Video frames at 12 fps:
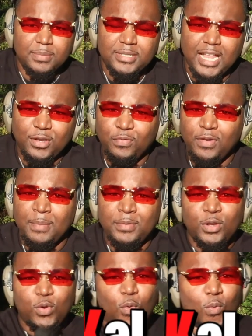up, Tactical
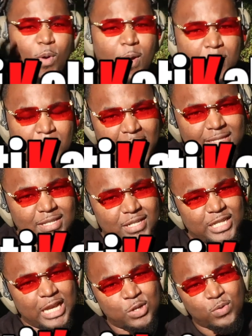Family? Welcome back to the
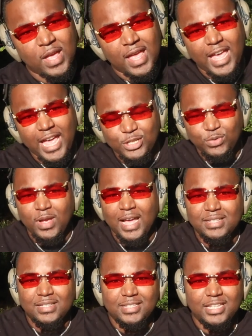channel. As you
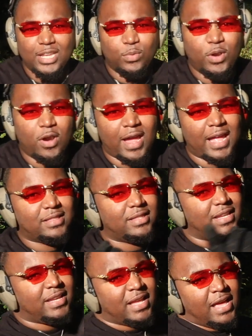guys can see, we are at
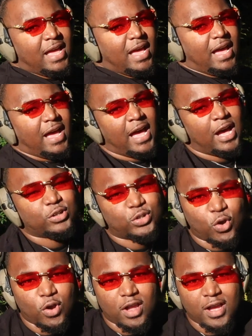the
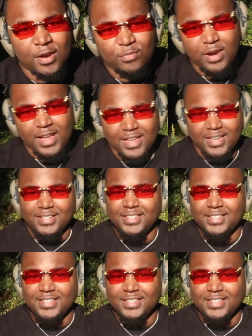outdoor gun range.